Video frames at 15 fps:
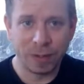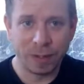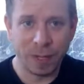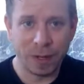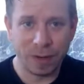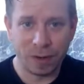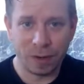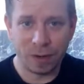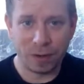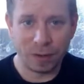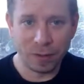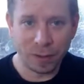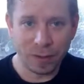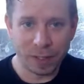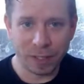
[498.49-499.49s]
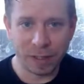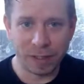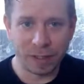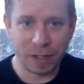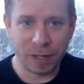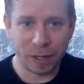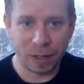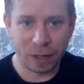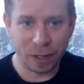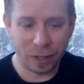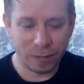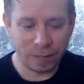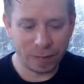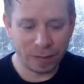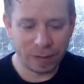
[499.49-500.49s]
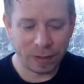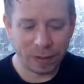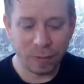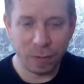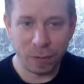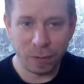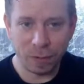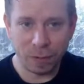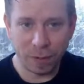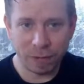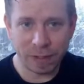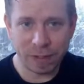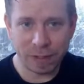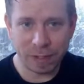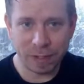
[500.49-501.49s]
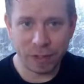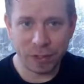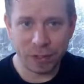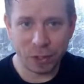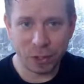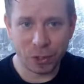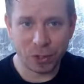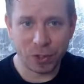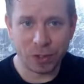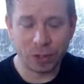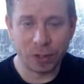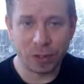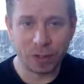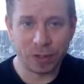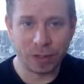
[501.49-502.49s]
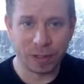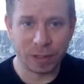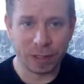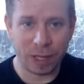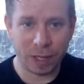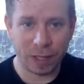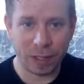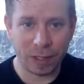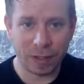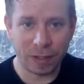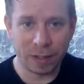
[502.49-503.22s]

in our day-to-day lives, if you've ever seen a dog that's scared